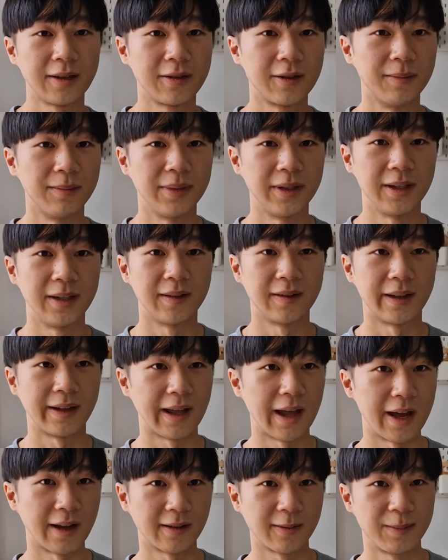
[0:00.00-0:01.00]
companies
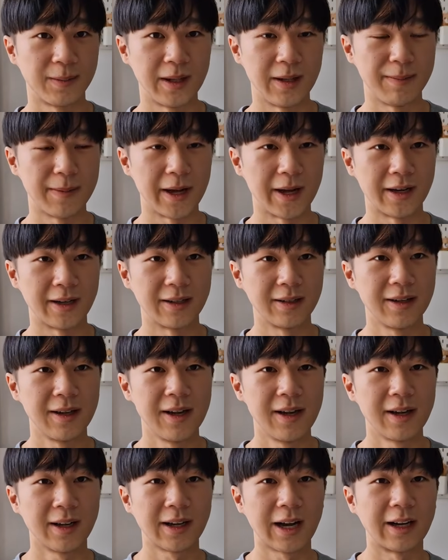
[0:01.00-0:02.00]
like XP Pen
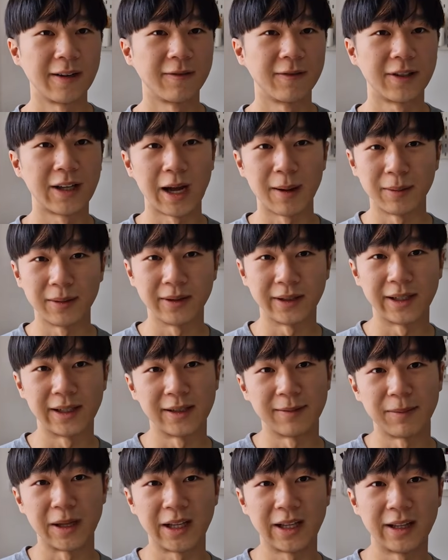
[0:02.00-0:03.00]
kind of dabble
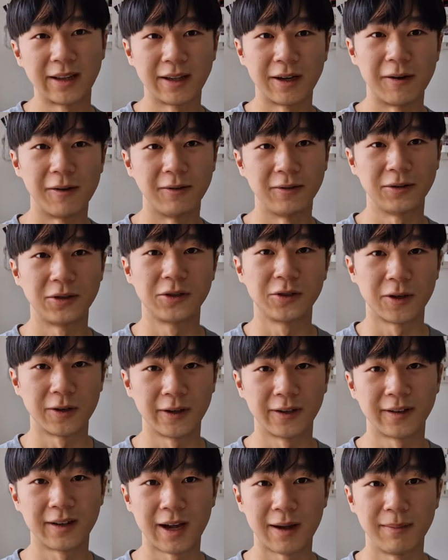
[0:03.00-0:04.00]
in making their own
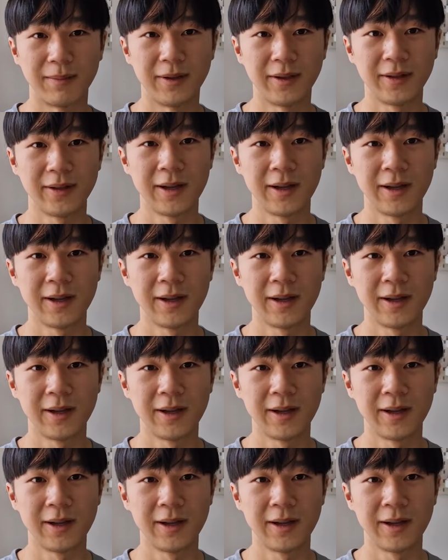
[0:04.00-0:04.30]
drawing tablet,